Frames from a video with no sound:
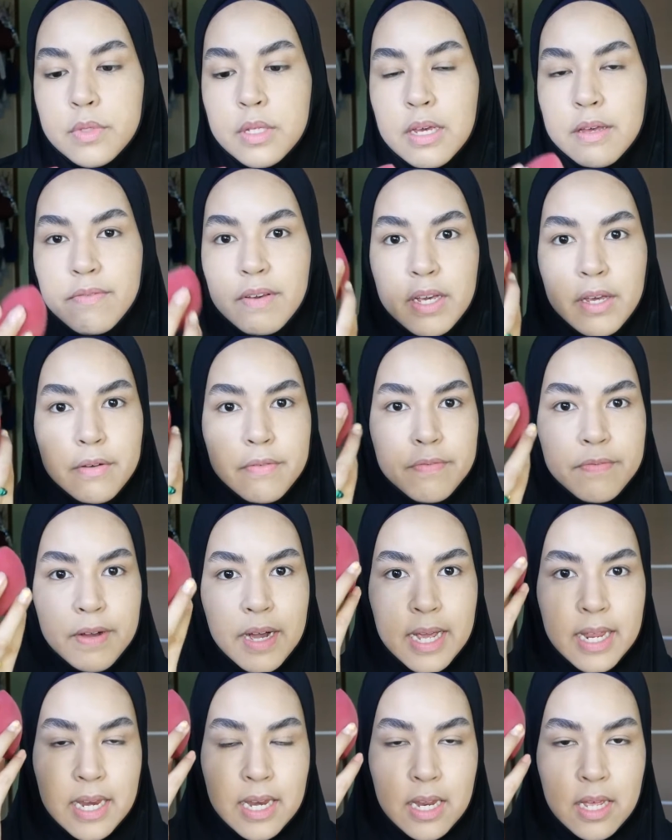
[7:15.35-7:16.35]
If I could
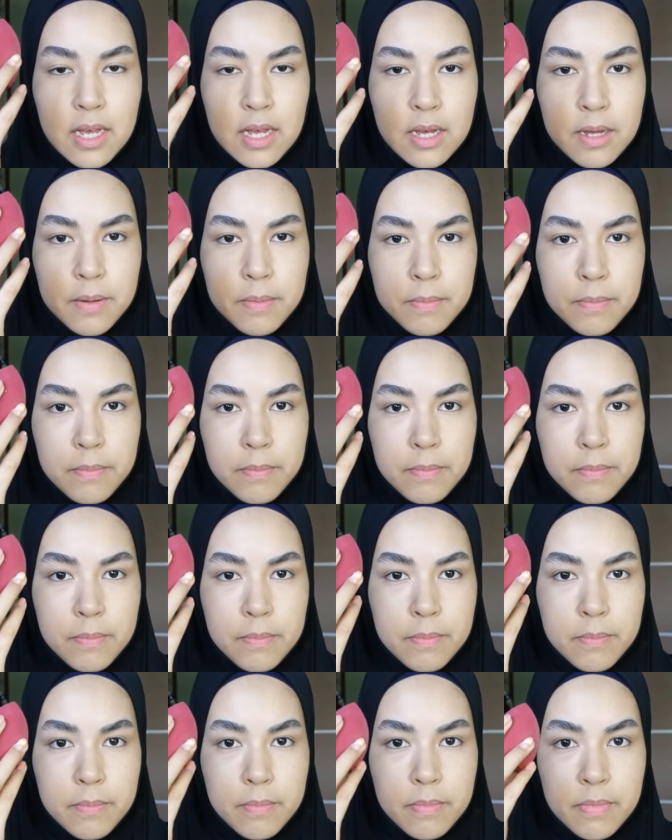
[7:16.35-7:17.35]
find
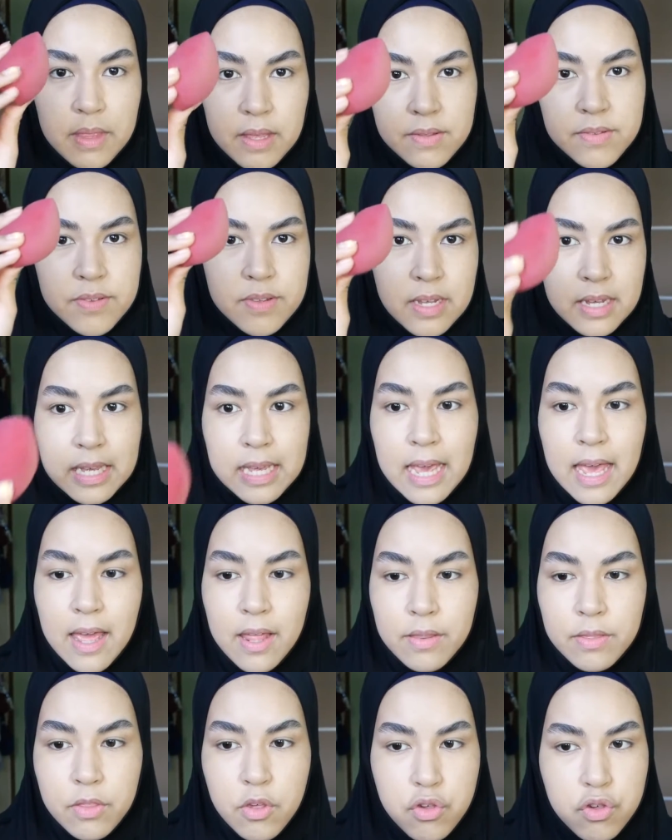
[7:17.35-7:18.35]
this
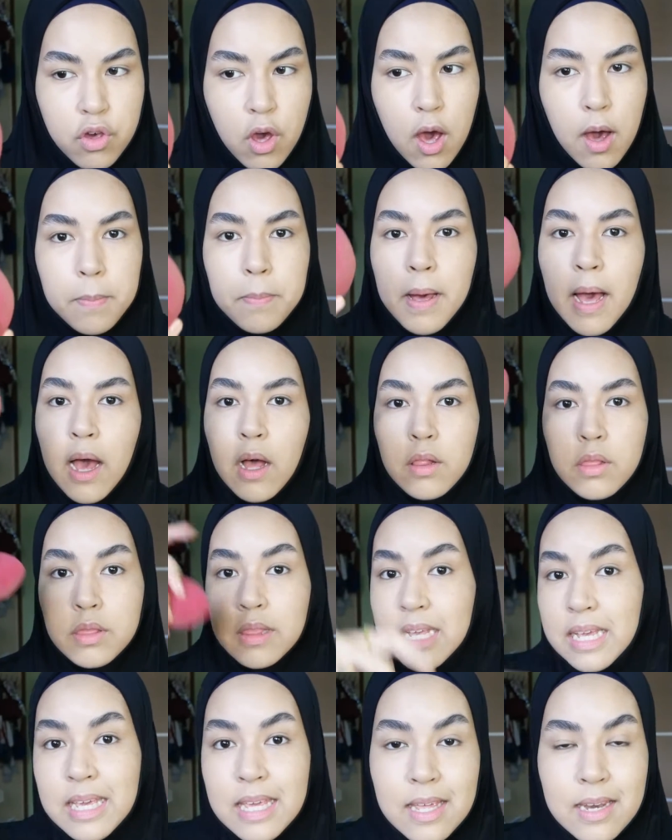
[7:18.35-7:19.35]
again, the shop, I'll
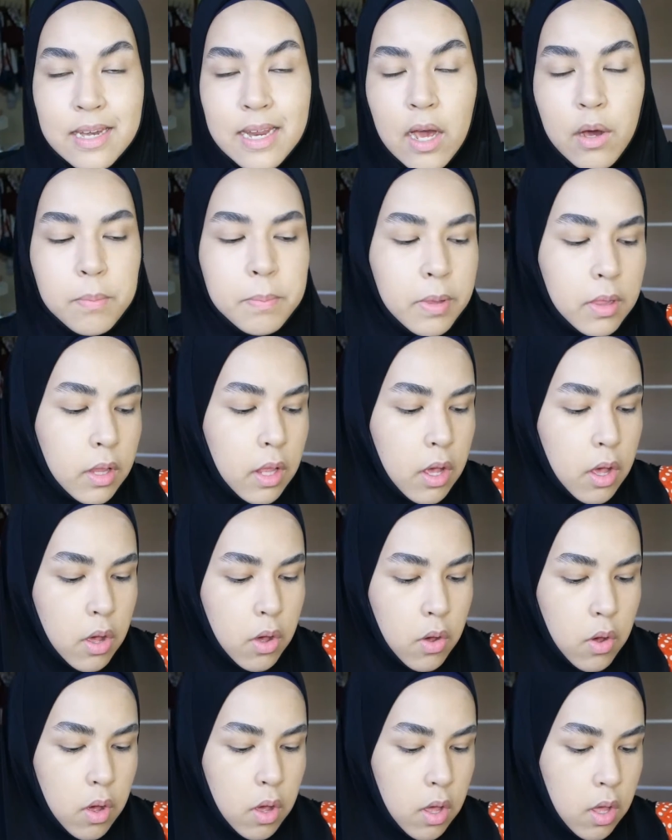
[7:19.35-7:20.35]
link it down
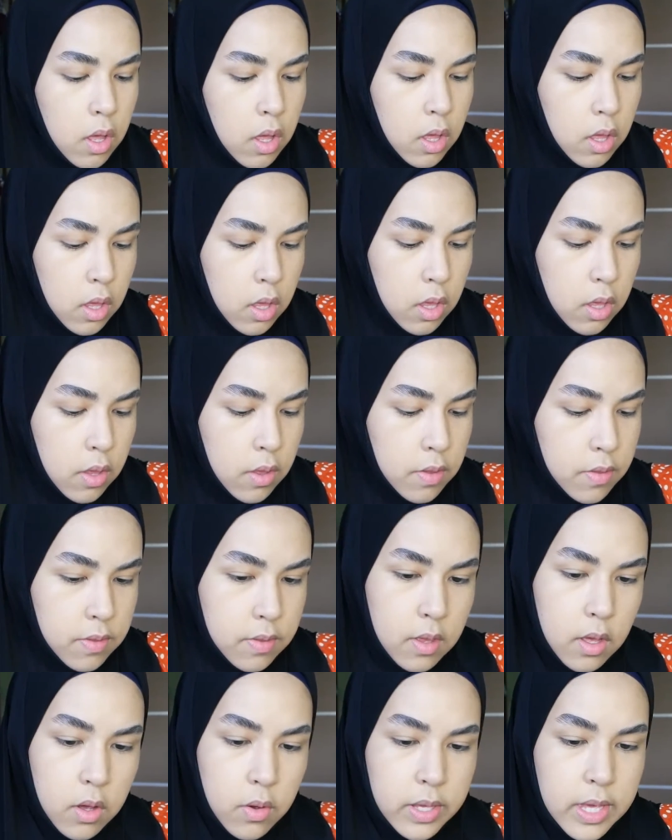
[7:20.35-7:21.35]
below.
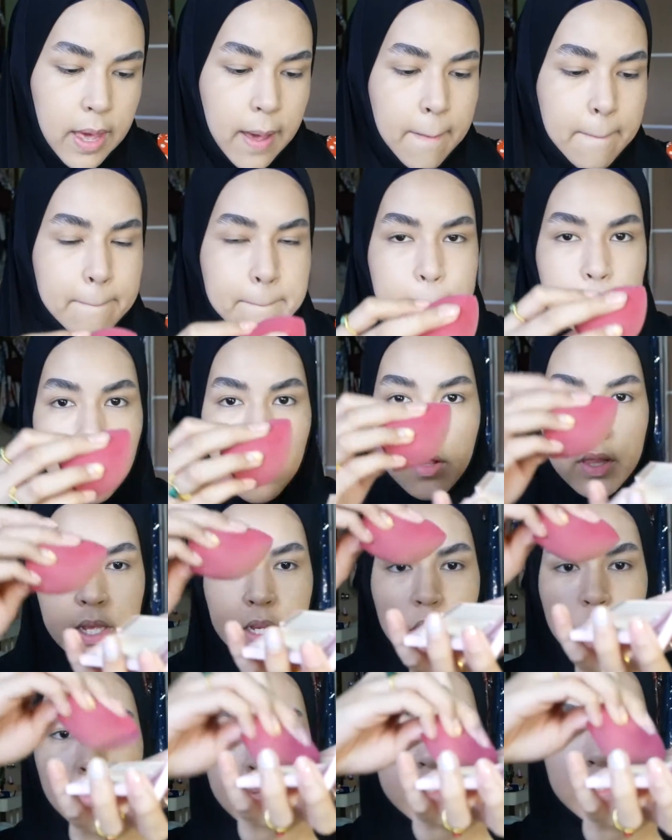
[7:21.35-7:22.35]
So yeah, all I
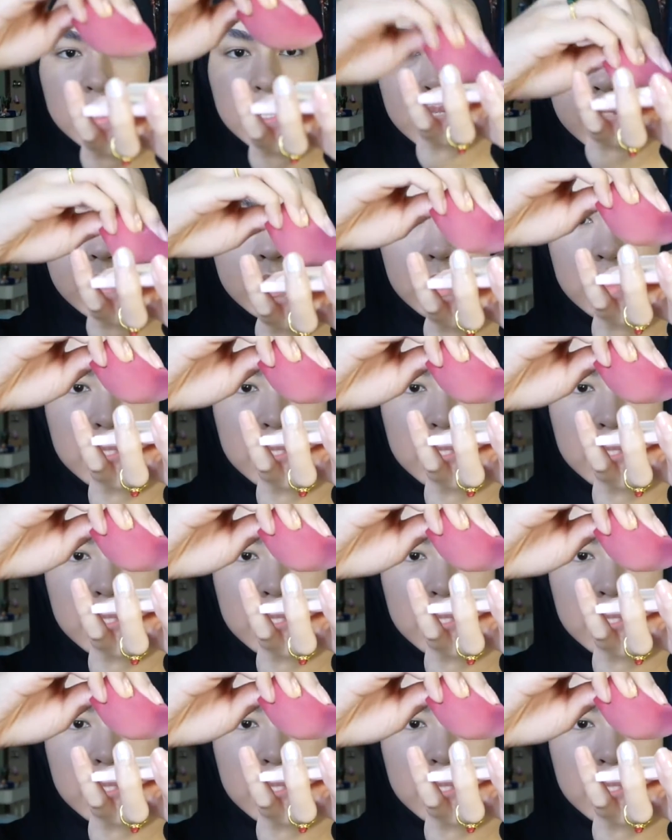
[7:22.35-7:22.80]
do is I just